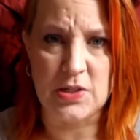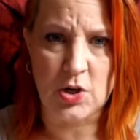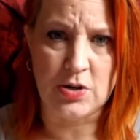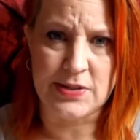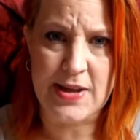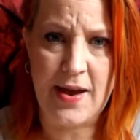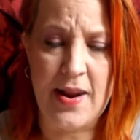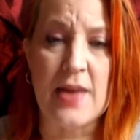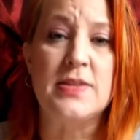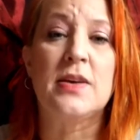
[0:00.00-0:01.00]
to her side
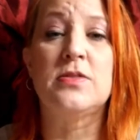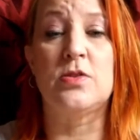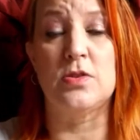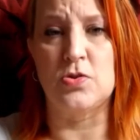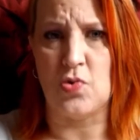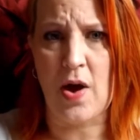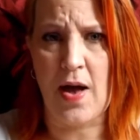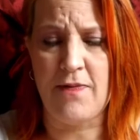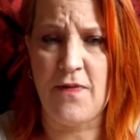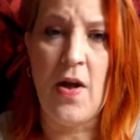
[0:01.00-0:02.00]
and tells her to
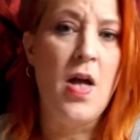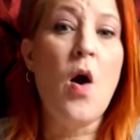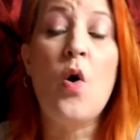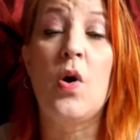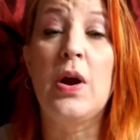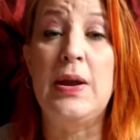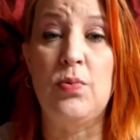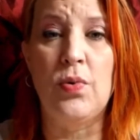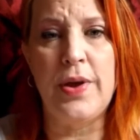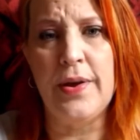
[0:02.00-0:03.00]
drive or he
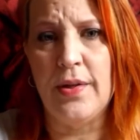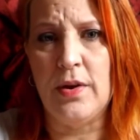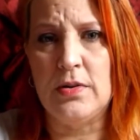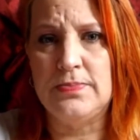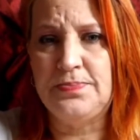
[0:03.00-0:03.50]
will kill her.